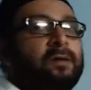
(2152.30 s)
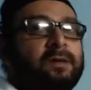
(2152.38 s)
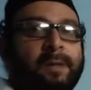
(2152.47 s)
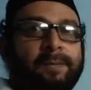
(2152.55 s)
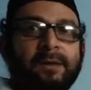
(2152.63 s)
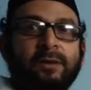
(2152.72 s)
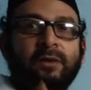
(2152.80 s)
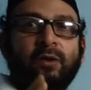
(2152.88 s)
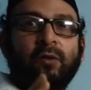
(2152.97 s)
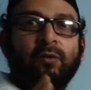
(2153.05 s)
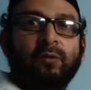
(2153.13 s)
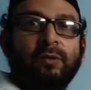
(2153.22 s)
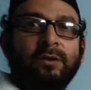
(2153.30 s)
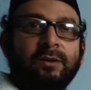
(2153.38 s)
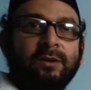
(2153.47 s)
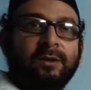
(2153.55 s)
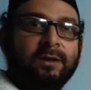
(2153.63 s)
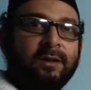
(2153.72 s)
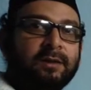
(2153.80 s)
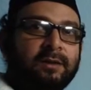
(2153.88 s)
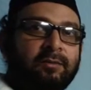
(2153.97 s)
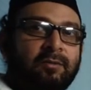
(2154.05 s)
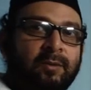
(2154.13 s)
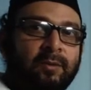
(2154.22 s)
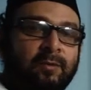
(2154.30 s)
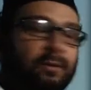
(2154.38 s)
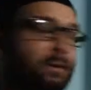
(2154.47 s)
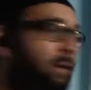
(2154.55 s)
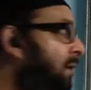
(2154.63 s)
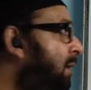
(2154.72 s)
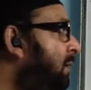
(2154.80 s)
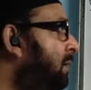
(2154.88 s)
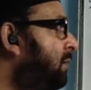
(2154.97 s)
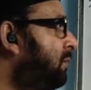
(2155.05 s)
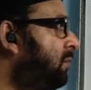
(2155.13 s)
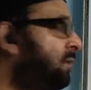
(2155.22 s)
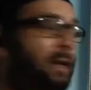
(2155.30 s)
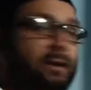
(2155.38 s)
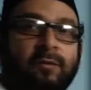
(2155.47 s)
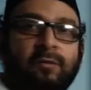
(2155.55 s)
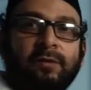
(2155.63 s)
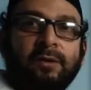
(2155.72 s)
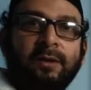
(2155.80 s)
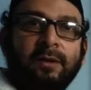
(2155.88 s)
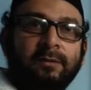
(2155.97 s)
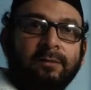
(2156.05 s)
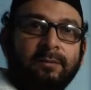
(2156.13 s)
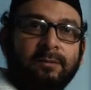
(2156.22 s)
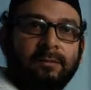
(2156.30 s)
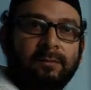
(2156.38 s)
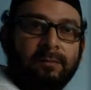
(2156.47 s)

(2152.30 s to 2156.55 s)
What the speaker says: This chapter is short, okay, so next class it will be over. So thank you for the day.